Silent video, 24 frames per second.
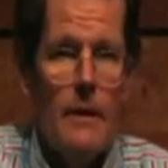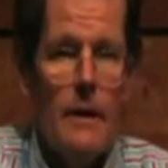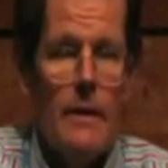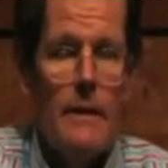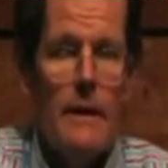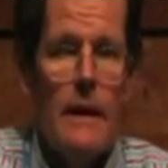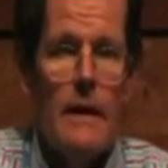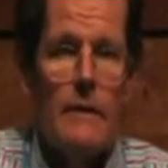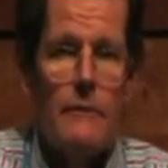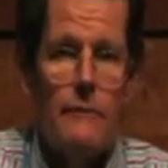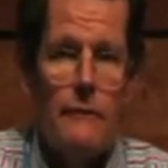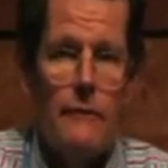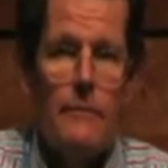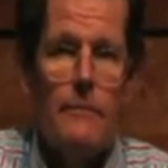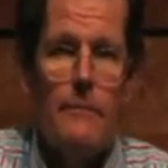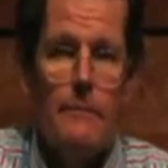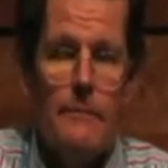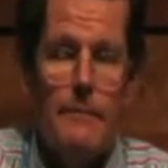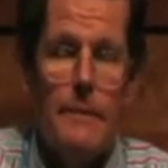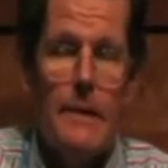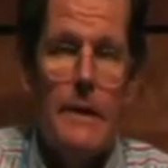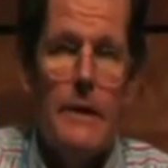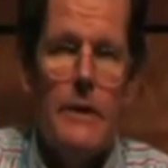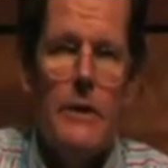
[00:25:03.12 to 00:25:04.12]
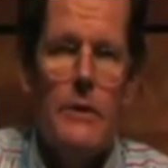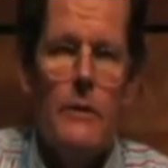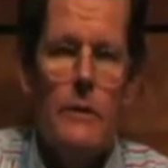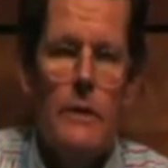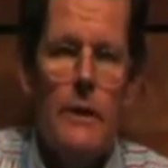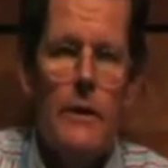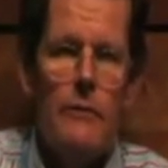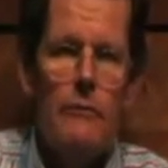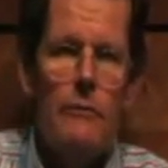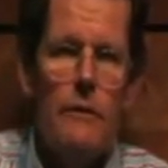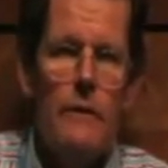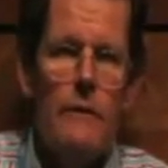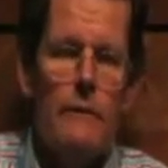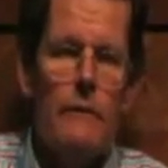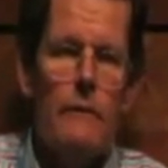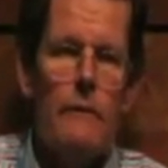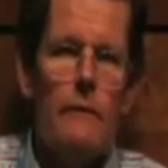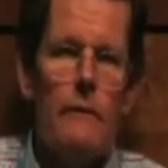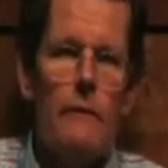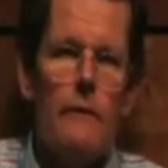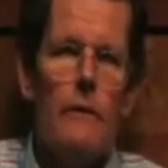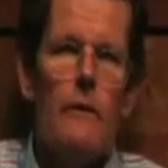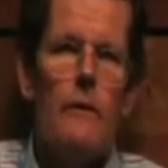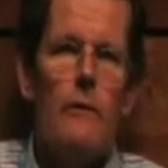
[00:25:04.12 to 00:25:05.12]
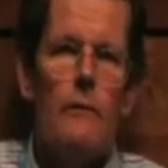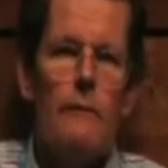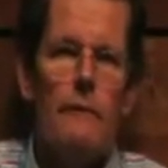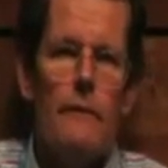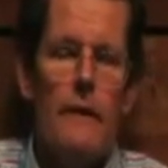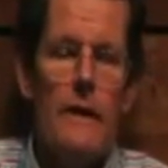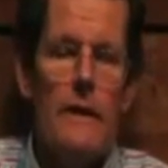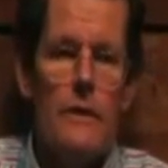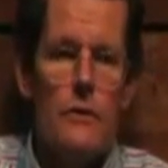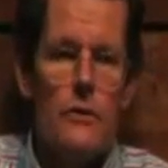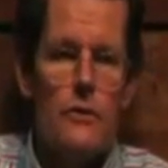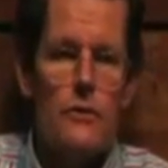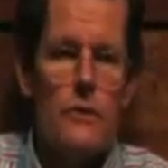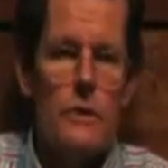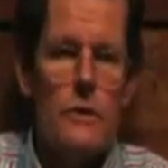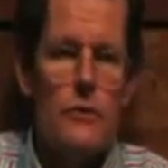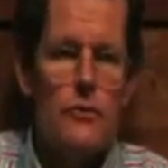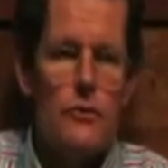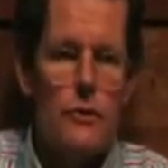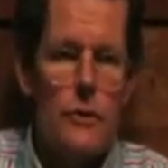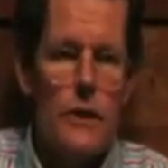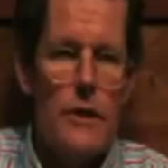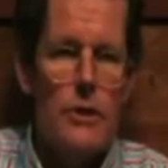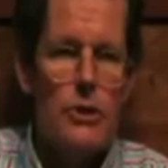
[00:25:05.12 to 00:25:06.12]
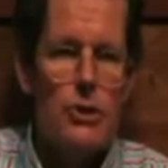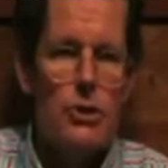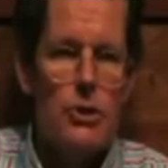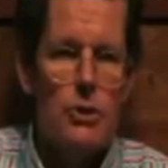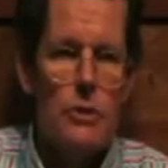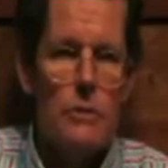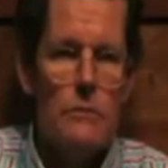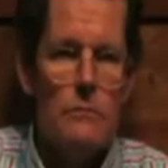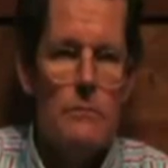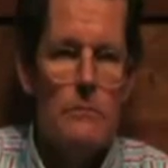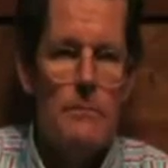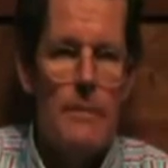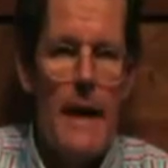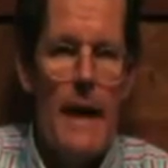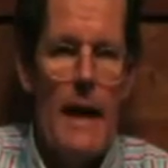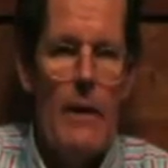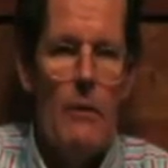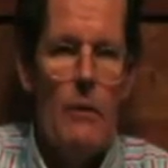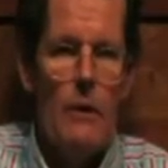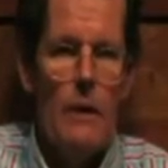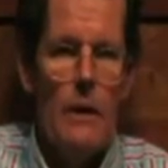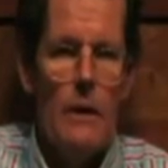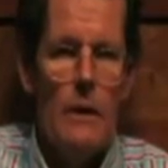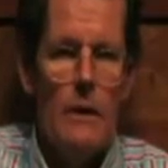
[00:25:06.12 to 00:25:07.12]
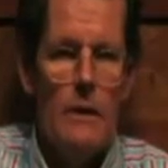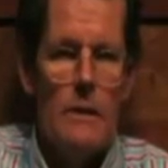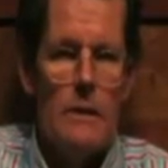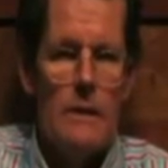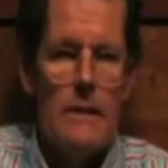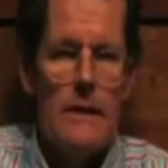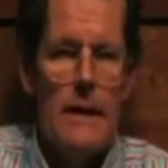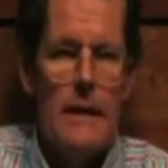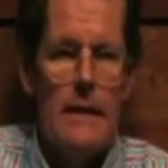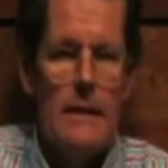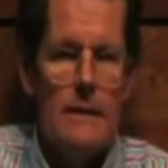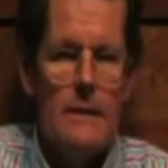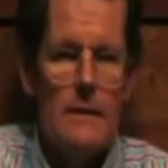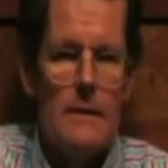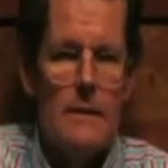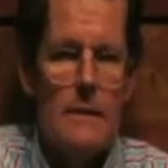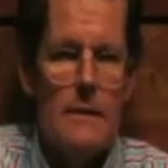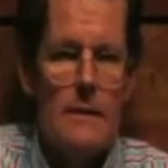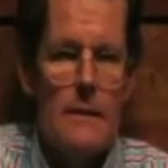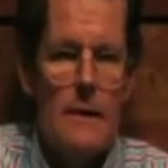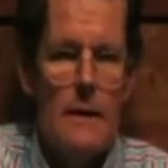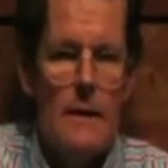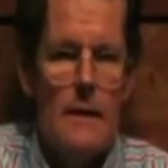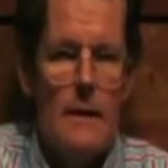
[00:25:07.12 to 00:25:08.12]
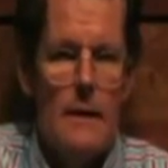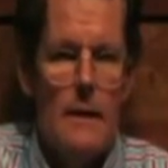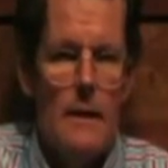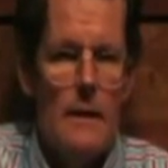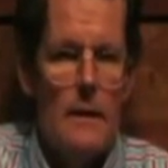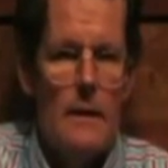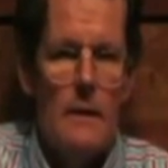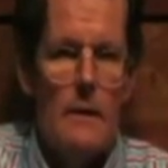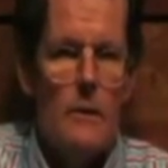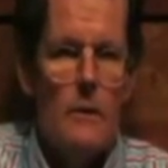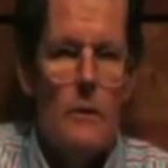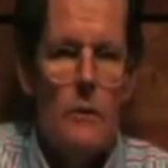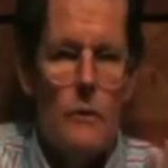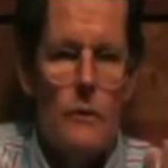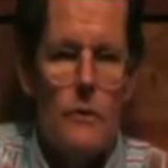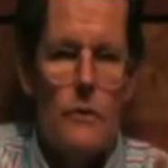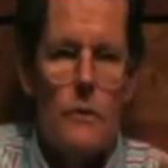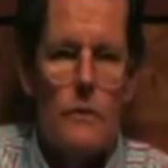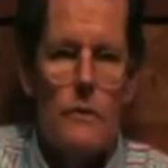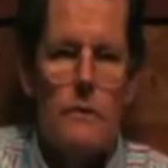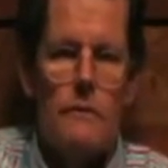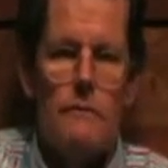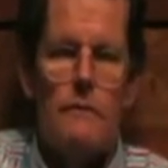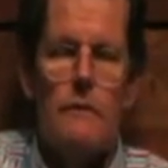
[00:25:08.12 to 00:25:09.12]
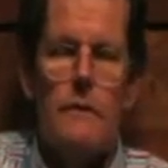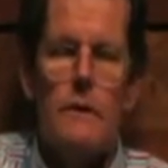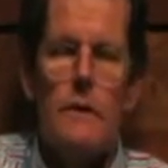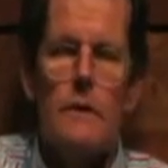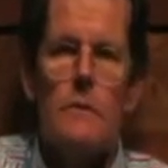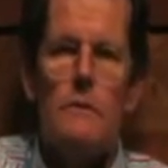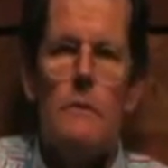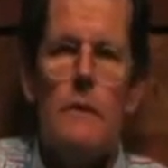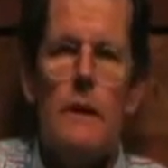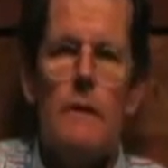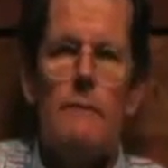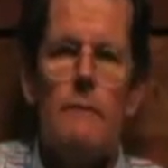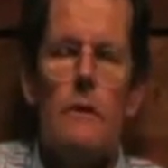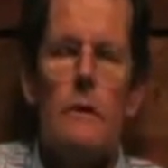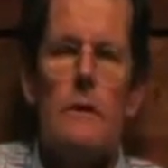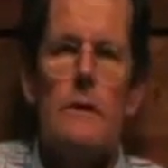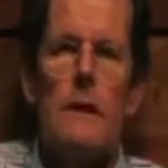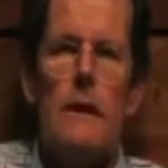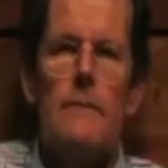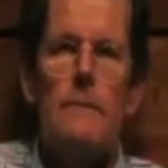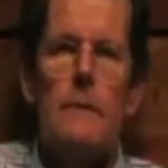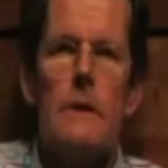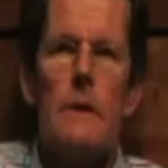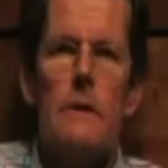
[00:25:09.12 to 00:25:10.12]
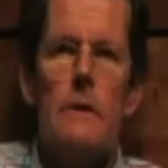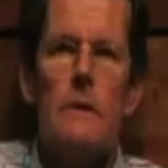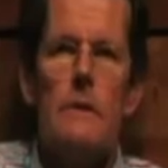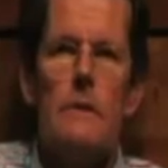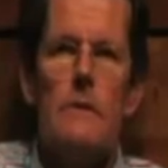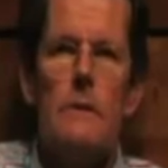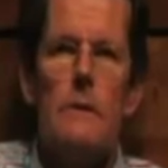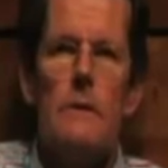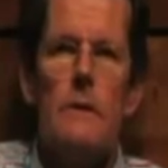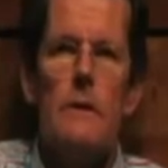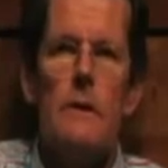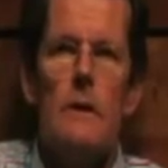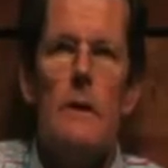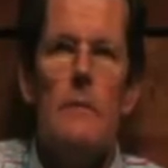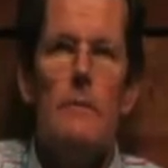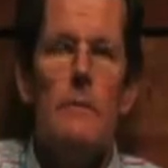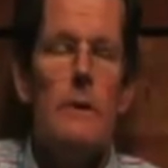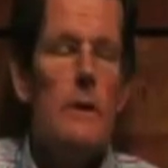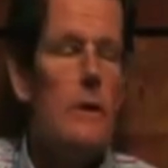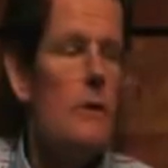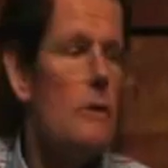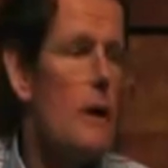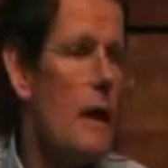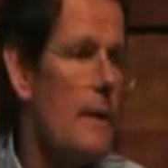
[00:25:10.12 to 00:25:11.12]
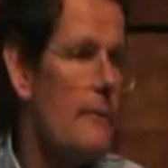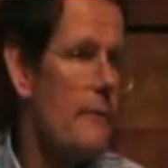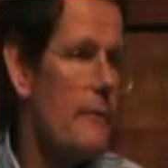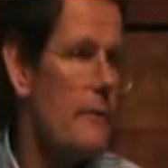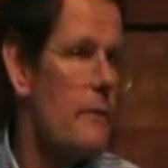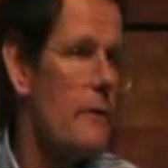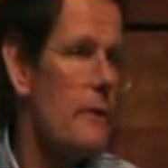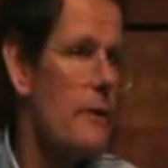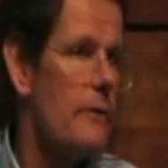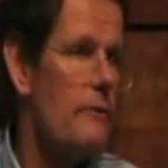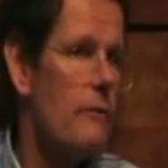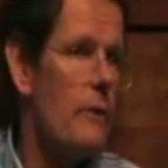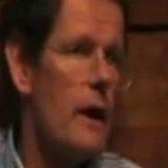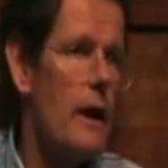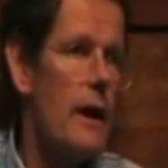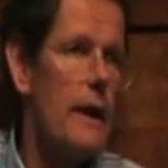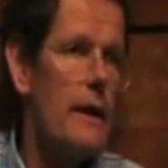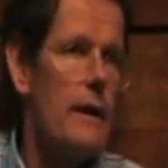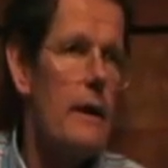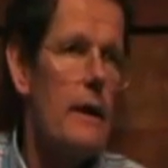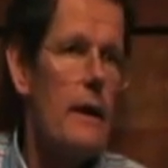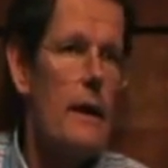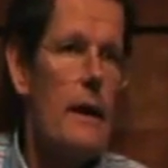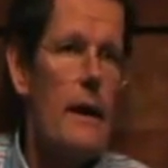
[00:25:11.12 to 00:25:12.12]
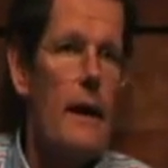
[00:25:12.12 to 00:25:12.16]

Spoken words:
And that's for peculiar reasons of history, tradition, power, status, all sorts of things we haven't got time to go into. But you're absolutely right.